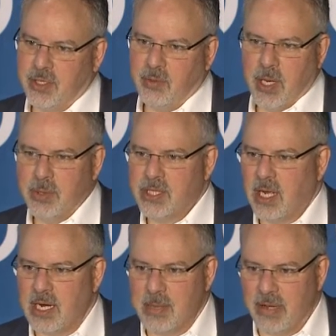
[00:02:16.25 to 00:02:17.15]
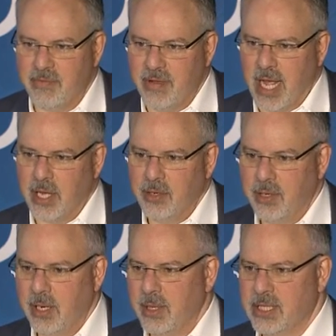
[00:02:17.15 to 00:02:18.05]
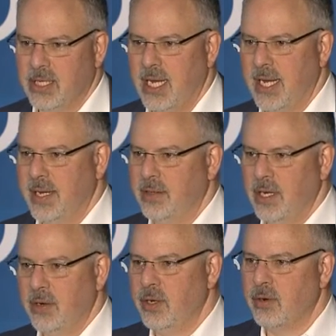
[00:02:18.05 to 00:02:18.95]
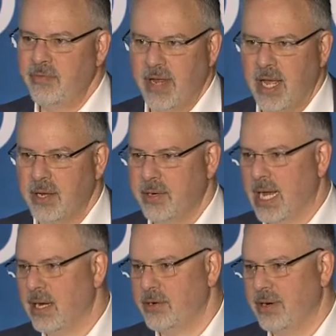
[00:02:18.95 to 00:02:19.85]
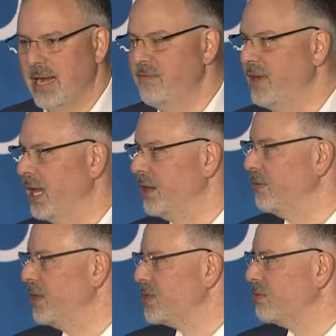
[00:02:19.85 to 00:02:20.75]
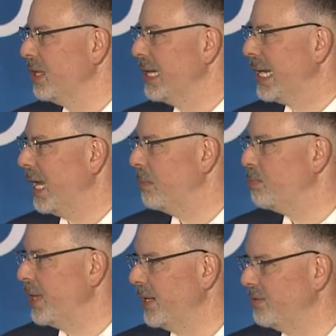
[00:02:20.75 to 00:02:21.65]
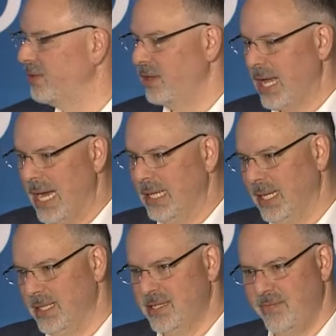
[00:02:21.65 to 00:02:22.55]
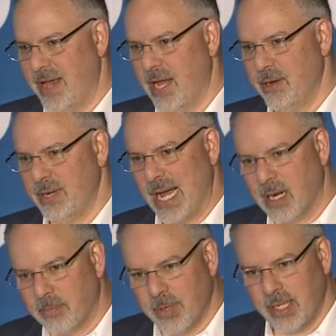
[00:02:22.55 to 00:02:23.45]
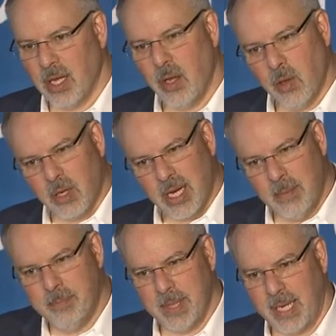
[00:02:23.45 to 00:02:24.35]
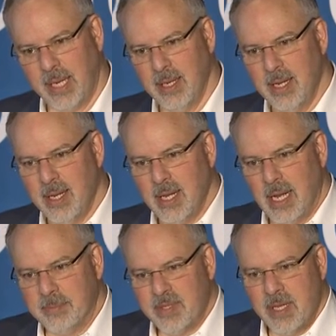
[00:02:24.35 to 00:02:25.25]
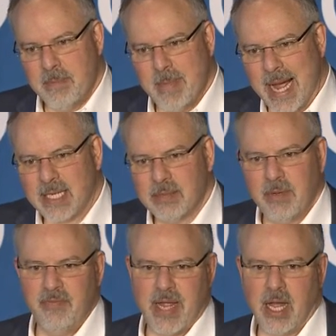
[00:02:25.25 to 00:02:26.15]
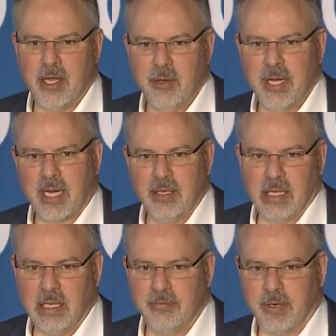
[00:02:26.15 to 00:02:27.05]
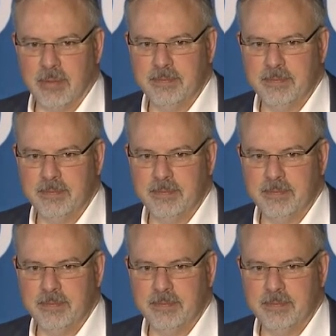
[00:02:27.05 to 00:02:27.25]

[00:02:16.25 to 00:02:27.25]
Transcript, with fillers: You know, we always talk about value at OSI and, you know, your value and how to drive value. This really kind of brings the highlight to value and how to bring the whole company up to the maximum value it can deliver.